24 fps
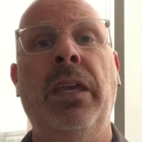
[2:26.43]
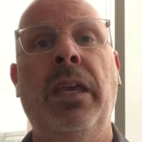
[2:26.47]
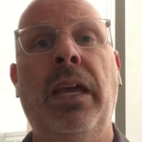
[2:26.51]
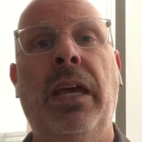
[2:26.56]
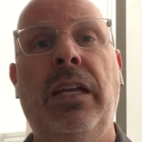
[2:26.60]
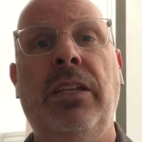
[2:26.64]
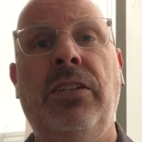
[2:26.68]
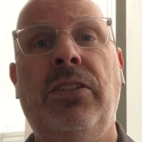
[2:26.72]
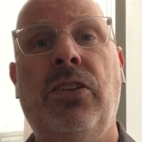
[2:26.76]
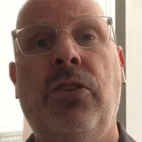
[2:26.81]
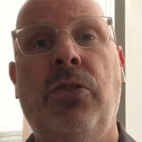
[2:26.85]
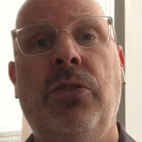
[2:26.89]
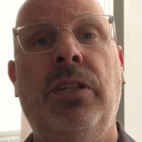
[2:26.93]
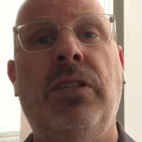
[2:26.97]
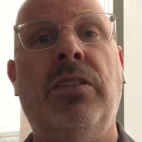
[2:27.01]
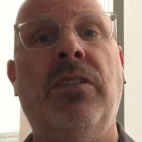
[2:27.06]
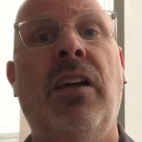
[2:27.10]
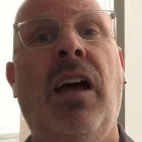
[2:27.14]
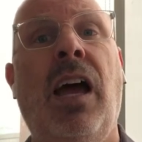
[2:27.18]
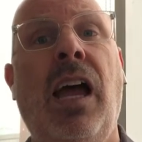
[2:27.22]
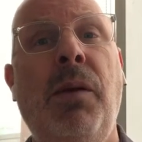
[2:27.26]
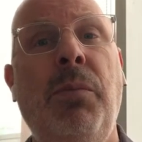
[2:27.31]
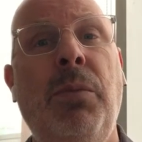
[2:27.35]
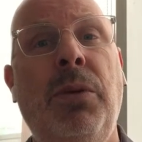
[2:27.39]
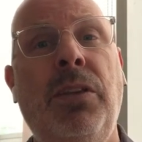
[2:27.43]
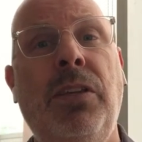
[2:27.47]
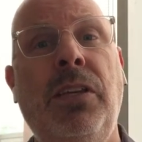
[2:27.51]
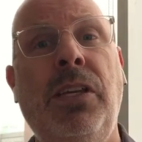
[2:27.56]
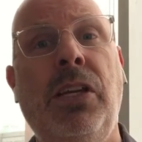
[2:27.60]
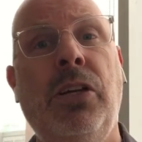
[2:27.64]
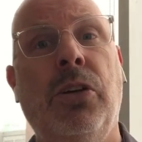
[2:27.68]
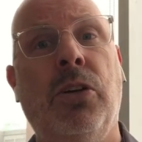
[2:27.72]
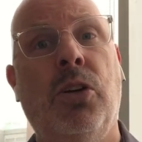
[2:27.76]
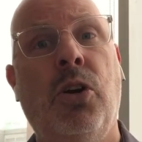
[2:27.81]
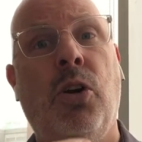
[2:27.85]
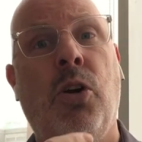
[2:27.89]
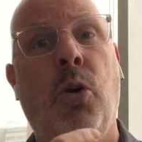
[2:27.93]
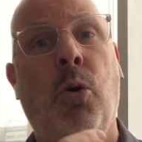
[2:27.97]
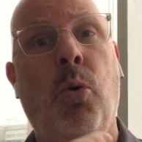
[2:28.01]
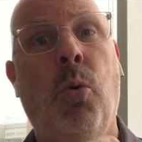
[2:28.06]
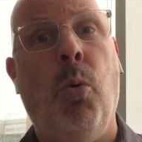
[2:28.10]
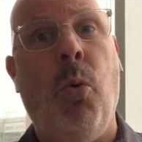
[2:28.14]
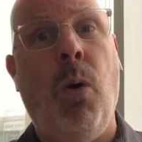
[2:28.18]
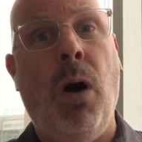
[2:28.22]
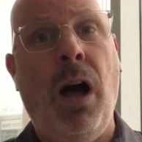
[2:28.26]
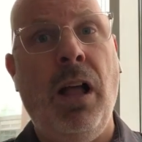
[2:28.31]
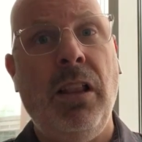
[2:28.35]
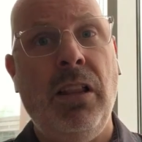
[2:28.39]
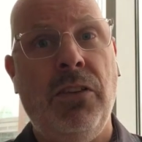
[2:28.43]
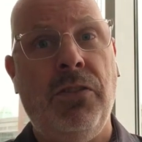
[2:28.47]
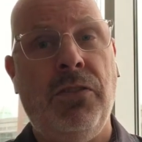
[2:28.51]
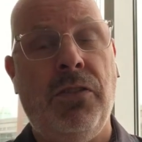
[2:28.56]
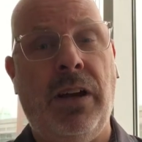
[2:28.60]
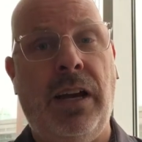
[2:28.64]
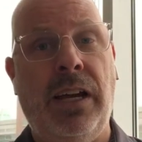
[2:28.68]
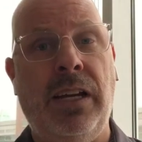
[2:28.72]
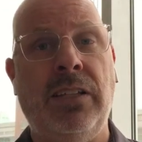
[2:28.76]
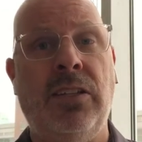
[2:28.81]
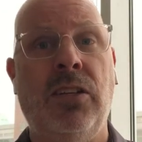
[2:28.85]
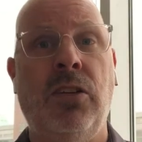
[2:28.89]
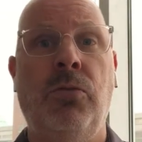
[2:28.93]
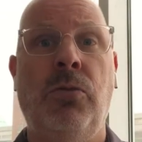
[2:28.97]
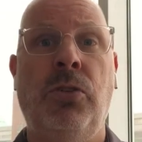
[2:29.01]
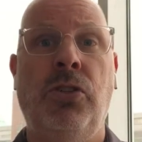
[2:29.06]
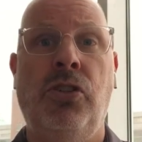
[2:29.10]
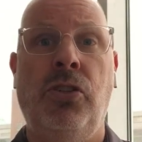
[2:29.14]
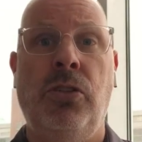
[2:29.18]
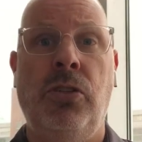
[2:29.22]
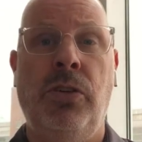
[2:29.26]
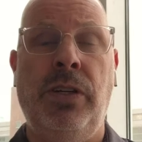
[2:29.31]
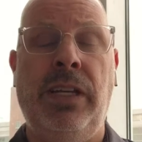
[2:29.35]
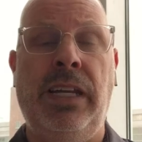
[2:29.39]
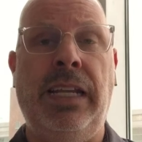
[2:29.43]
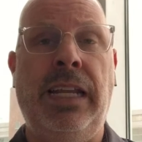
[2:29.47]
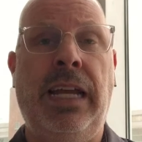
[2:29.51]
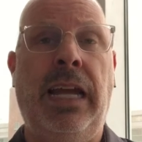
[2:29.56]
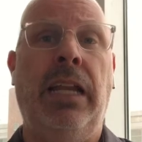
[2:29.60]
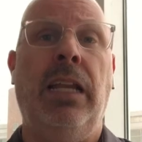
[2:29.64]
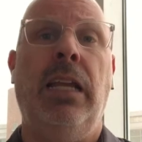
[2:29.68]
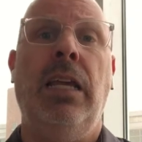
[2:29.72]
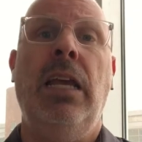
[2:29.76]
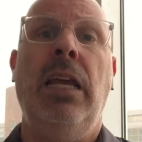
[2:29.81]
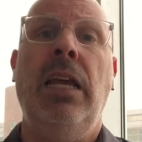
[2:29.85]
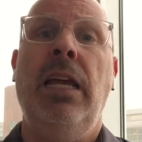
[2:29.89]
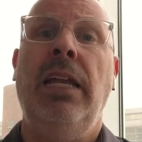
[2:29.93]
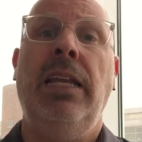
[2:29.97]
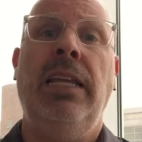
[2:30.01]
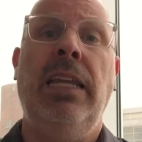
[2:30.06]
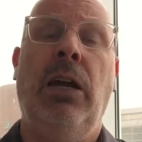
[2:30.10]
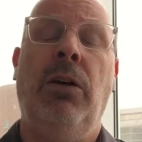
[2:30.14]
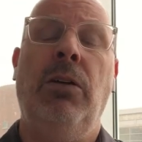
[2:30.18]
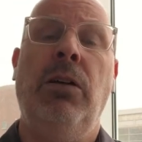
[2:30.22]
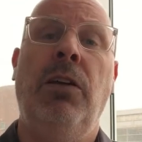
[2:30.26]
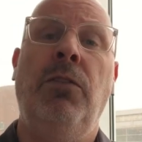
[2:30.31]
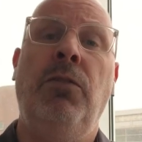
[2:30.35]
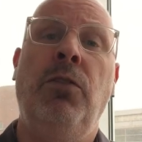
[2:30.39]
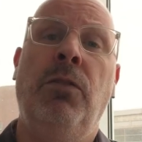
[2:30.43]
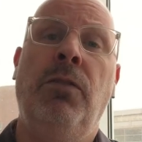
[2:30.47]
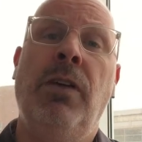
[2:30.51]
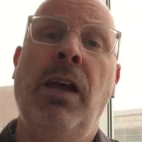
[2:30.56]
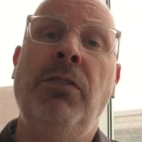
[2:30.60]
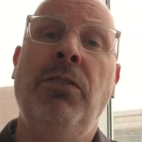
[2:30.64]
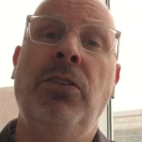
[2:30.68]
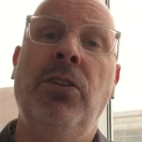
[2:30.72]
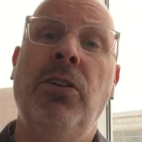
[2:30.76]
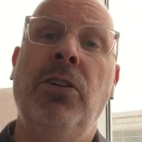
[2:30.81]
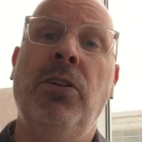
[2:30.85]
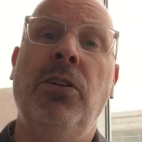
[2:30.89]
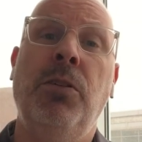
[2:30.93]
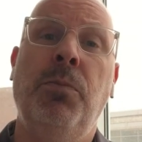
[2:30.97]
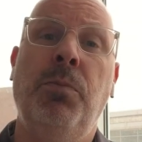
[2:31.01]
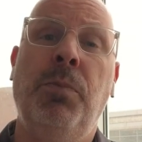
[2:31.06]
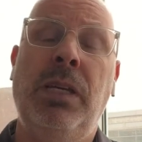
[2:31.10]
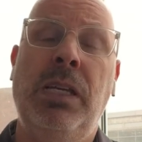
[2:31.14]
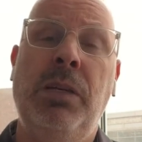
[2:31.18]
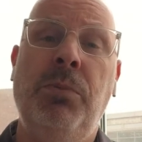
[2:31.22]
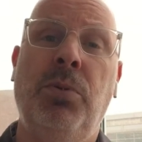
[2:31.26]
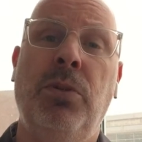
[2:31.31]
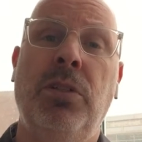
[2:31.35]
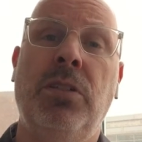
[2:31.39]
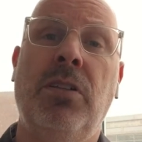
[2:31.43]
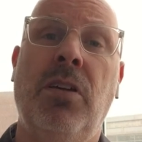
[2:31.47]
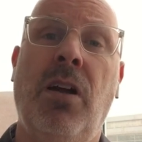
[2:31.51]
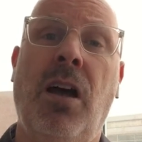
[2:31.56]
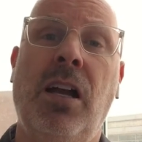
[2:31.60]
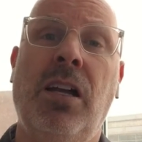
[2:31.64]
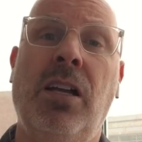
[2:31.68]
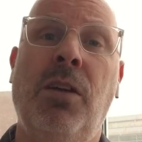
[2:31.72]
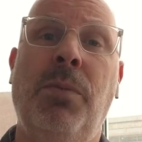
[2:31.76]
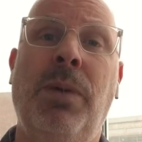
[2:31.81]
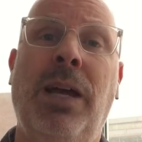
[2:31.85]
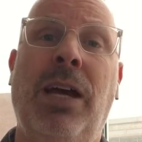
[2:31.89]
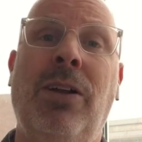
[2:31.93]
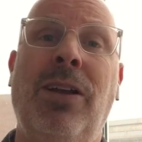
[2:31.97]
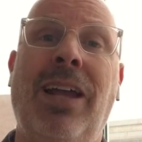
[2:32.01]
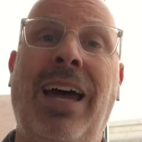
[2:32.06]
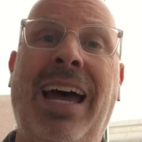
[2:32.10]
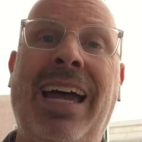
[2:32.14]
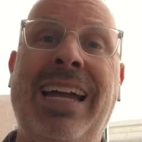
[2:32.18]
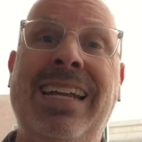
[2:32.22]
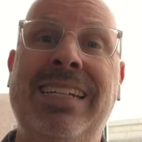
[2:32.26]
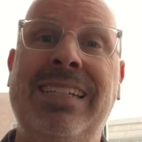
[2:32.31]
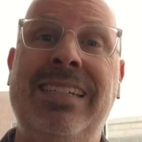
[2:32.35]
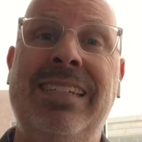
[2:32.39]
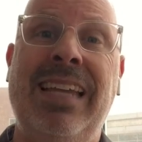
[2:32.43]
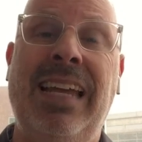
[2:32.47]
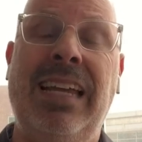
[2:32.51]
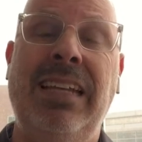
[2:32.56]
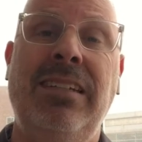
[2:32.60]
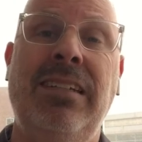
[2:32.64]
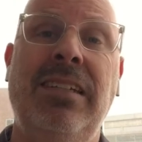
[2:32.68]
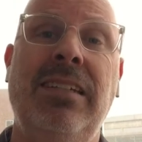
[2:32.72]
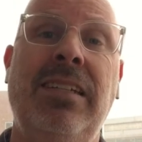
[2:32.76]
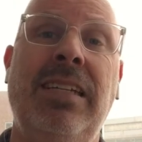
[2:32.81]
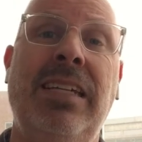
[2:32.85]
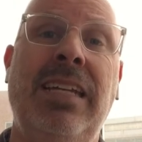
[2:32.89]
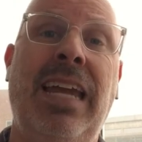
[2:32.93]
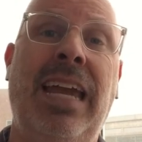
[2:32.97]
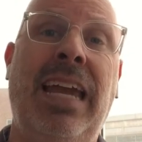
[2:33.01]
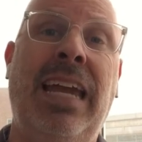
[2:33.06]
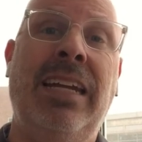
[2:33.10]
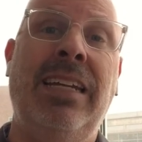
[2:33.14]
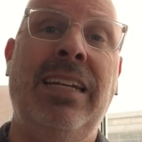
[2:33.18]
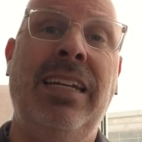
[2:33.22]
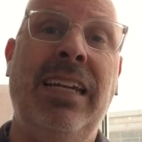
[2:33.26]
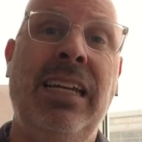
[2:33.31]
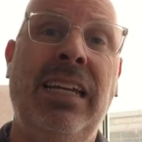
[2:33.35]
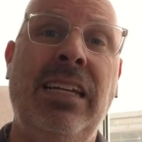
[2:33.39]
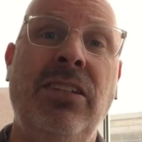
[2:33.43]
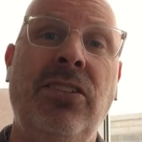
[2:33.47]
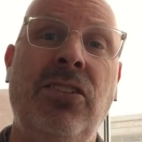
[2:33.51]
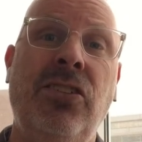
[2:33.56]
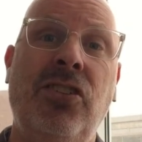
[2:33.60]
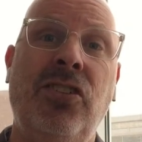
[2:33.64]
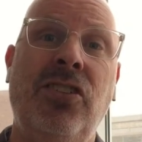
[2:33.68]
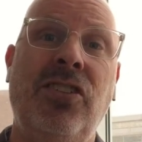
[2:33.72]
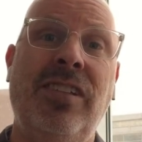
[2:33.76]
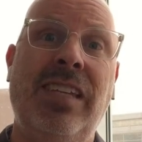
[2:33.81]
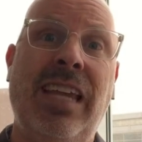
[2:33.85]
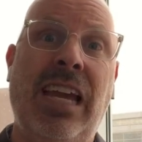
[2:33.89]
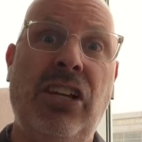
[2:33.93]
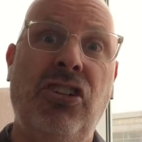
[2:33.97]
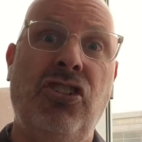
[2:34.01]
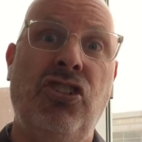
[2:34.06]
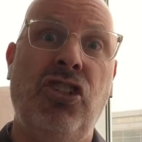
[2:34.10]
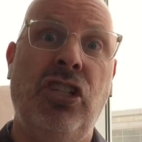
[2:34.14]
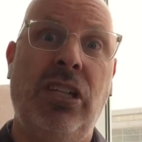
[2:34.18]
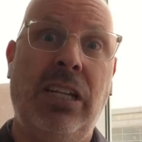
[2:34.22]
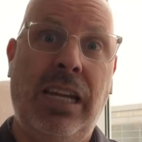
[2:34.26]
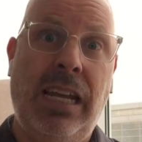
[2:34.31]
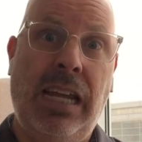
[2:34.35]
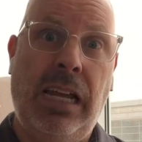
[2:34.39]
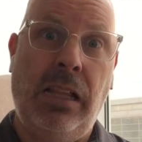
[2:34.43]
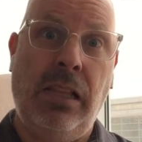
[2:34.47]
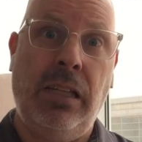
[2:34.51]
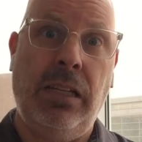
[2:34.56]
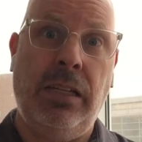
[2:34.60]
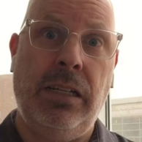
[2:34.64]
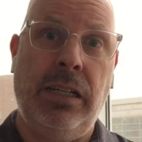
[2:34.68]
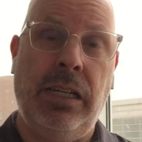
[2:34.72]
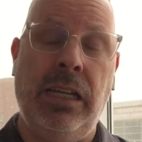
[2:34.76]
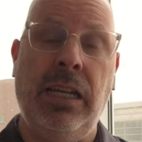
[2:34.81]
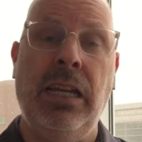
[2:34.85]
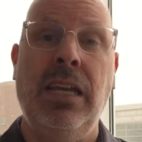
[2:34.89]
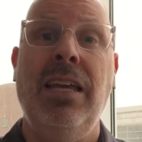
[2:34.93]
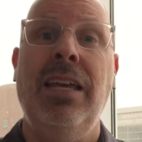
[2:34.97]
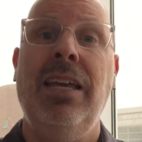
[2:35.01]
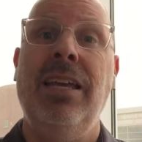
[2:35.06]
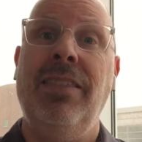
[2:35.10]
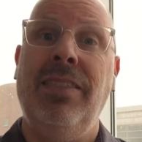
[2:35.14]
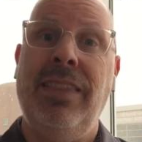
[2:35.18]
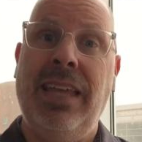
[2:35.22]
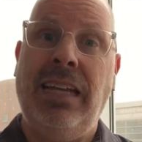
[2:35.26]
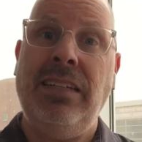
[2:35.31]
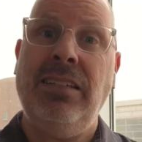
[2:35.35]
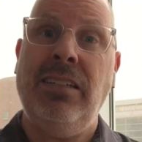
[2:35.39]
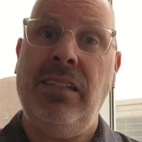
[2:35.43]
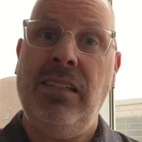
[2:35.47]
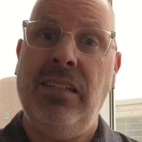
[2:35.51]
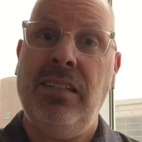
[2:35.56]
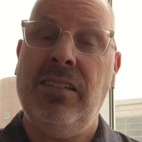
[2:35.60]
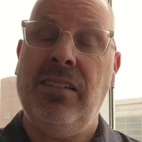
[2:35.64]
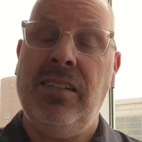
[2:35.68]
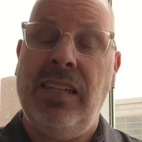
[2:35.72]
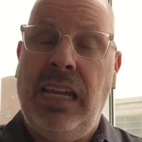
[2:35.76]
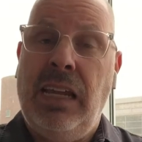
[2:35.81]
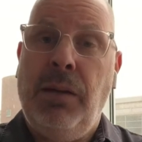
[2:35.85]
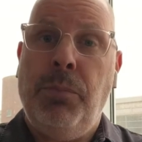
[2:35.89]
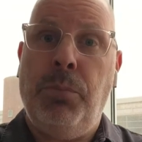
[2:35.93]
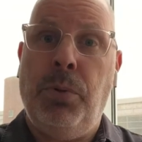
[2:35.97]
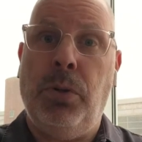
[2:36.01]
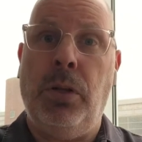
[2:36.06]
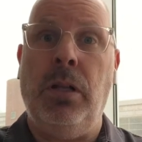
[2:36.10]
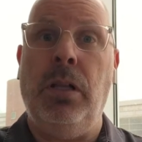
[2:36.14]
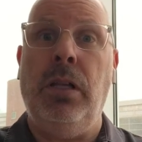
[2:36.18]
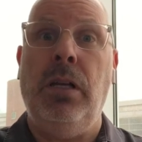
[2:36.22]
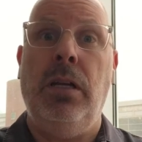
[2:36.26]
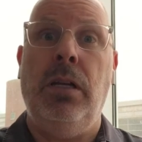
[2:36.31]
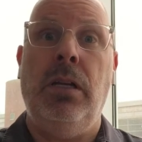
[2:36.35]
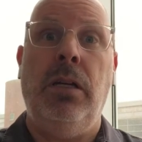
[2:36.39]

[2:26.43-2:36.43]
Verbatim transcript: And so the time of the year qualifies what you're looking at. Now, if you've ever heard people talk about identity and intersectionality, that's an example